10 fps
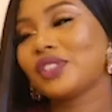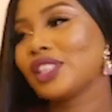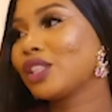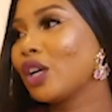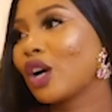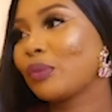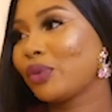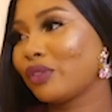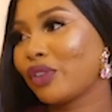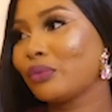seen a
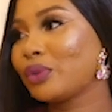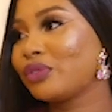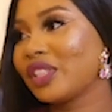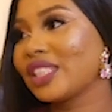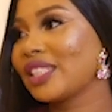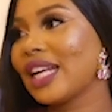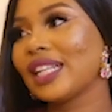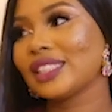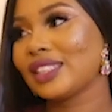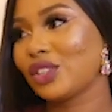couple of your movies
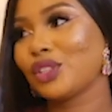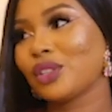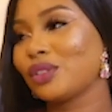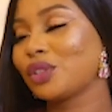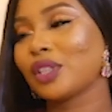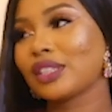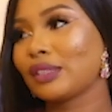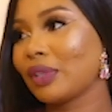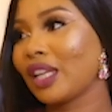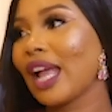and, you know, trust me.